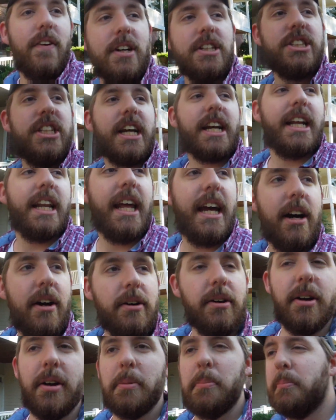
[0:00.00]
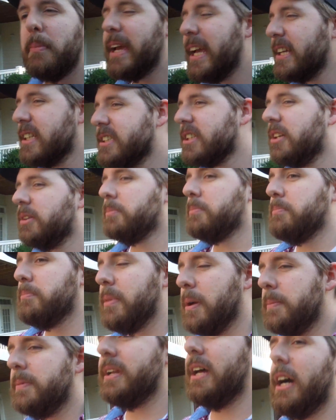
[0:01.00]
we're gonna check it out. Maybe get something,
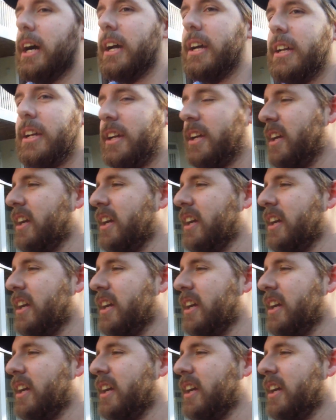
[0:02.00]
maybe not.